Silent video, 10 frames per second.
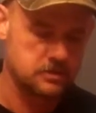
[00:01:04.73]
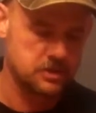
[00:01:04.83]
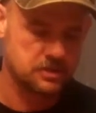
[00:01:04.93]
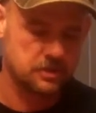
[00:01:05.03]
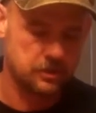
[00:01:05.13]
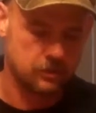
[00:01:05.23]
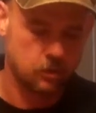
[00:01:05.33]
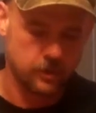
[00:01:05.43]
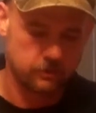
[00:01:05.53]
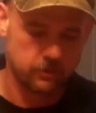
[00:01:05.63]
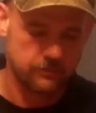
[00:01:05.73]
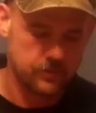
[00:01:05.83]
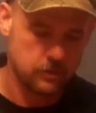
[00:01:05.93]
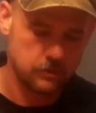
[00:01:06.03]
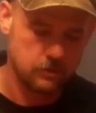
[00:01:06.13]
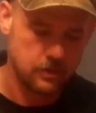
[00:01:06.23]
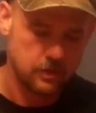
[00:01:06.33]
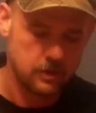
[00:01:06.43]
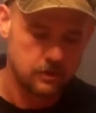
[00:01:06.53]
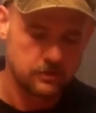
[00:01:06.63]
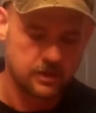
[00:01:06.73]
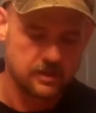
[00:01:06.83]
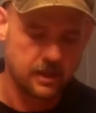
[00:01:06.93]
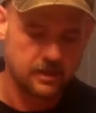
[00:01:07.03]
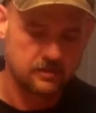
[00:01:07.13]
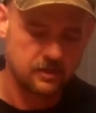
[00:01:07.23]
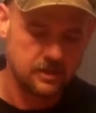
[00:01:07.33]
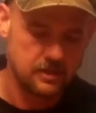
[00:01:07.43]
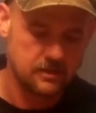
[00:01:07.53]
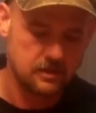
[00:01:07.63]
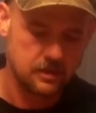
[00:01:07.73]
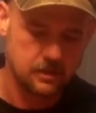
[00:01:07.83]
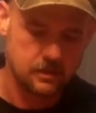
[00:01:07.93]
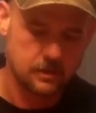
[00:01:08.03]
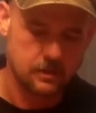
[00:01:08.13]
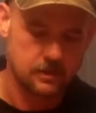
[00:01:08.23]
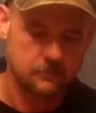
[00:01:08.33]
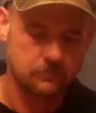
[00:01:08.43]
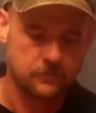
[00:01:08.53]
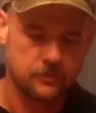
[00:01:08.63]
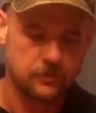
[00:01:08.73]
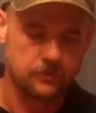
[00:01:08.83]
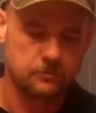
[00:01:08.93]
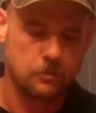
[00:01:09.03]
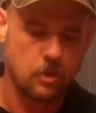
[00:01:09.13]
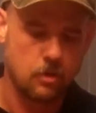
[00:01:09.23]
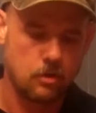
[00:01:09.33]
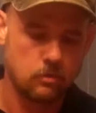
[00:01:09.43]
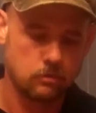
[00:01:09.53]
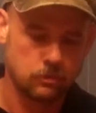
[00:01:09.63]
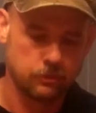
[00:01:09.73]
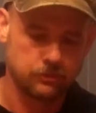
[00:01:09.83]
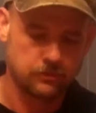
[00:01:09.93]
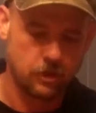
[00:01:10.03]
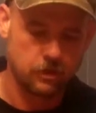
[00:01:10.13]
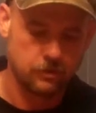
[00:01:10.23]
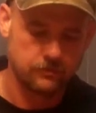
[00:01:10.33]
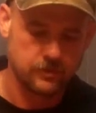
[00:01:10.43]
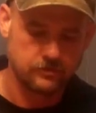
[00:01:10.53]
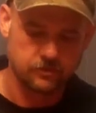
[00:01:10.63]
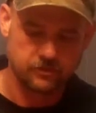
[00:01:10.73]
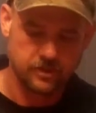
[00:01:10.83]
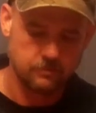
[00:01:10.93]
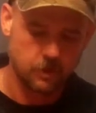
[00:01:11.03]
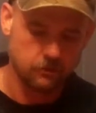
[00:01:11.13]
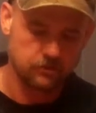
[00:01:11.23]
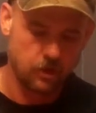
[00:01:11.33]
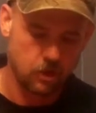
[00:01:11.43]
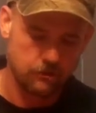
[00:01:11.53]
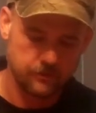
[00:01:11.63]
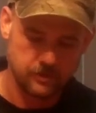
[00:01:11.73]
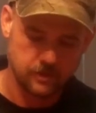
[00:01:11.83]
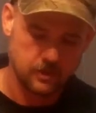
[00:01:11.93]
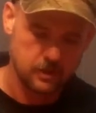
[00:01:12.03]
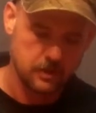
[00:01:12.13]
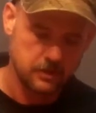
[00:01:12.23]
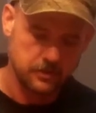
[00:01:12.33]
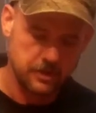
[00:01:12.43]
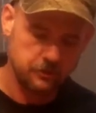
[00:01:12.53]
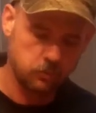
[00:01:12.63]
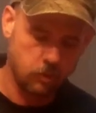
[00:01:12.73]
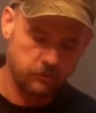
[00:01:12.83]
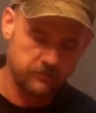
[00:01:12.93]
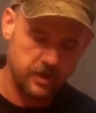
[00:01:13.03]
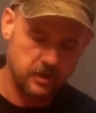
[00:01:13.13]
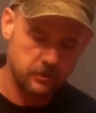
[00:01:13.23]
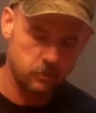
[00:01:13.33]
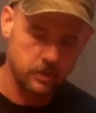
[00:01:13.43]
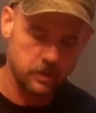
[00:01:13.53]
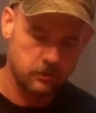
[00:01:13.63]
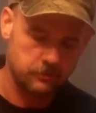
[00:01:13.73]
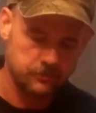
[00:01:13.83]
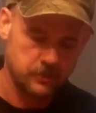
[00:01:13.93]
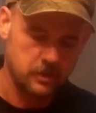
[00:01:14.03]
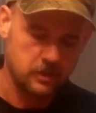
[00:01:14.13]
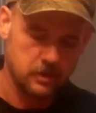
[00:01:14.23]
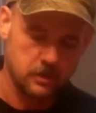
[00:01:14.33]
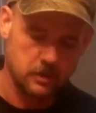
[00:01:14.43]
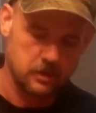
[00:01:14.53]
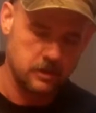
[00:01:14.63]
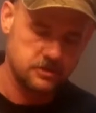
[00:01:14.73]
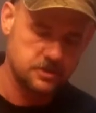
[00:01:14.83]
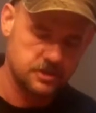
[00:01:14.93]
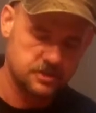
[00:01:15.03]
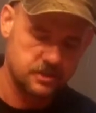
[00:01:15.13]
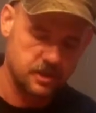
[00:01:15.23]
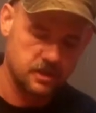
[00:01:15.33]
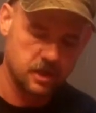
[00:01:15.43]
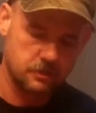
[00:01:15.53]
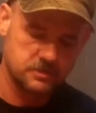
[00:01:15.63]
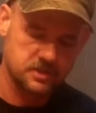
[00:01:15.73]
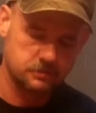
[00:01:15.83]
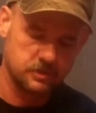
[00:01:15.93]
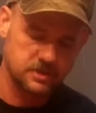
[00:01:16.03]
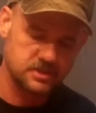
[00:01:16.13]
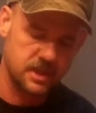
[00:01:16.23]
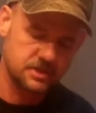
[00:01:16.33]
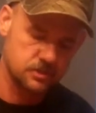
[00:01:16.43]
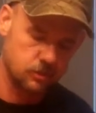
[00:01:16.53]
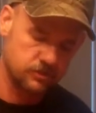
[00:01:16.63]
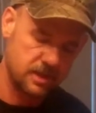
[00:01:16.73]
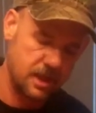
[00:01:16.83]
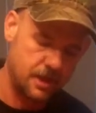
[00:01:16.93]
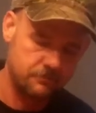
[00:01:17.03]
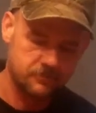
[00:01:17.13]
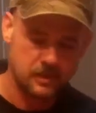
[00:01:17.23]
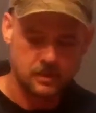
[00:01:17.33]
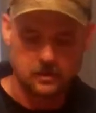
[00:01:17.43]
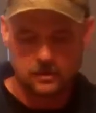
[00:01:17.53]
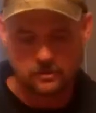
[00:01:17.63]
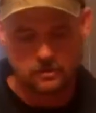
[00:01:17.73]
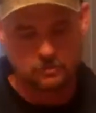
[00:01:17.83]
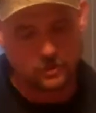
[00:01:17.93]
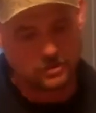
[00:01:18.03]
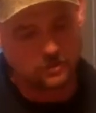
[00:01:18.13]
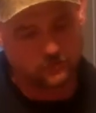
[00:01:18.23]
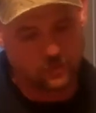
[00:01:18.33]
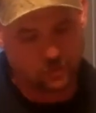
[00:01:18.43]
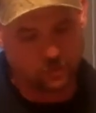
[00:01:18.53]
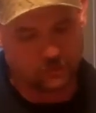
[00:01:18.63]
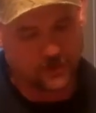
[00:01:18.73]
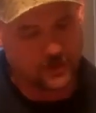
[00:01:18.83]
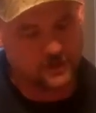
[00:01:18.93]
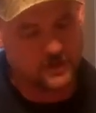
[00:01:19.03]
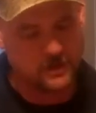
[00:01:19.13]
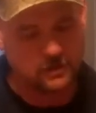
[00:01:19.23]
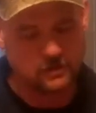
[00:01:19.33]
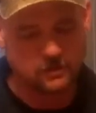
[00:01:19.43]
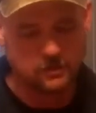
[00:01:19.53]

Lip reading: just in a quick review, the Canteen, the small little stove that you see most often, these work very well. The cup simply sits on top. You put your fuel down here,